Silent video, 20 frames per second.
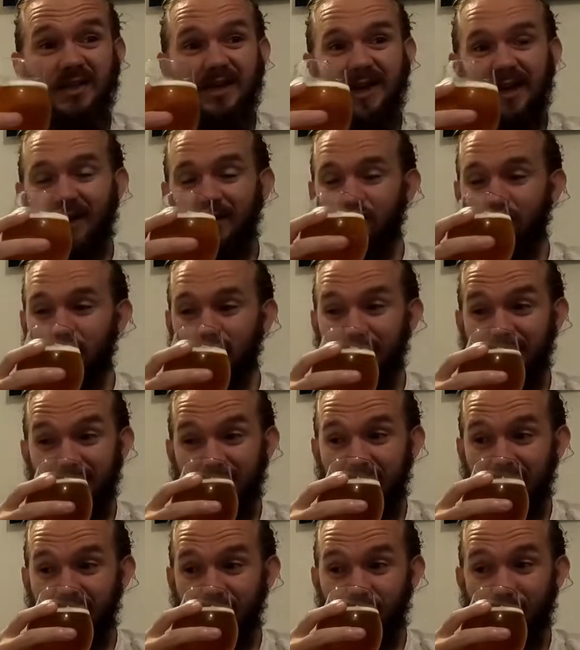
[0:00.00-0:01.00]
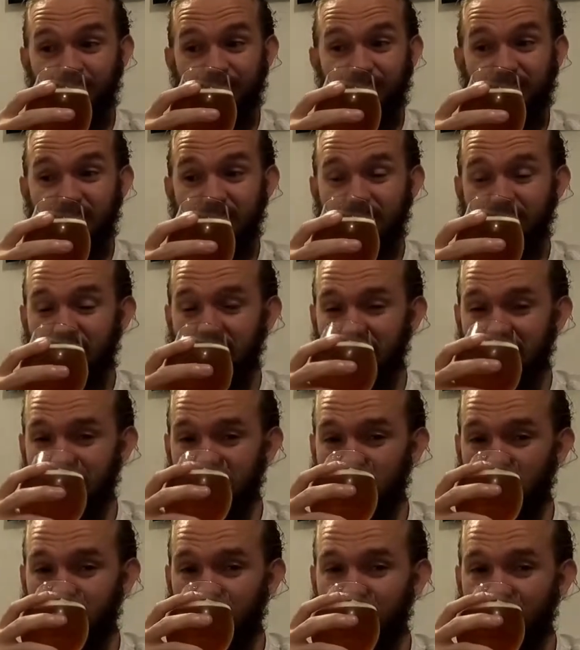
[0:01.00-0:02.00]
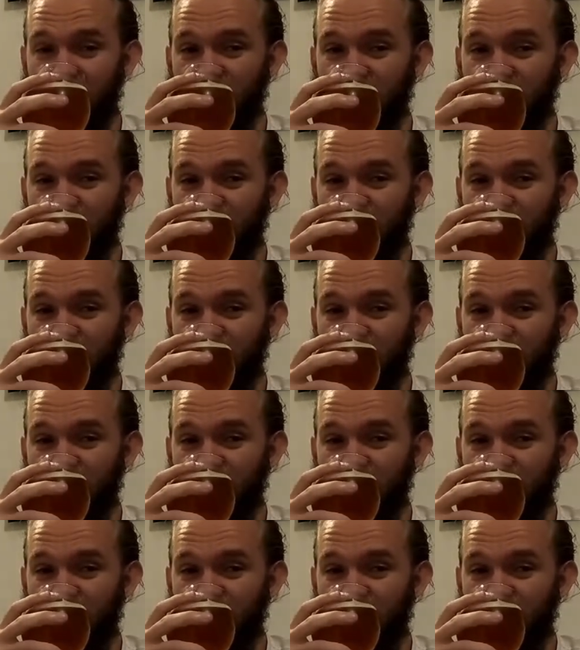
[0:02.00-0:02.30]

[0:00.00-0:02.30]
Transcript: that you can't normally get your get your hands on.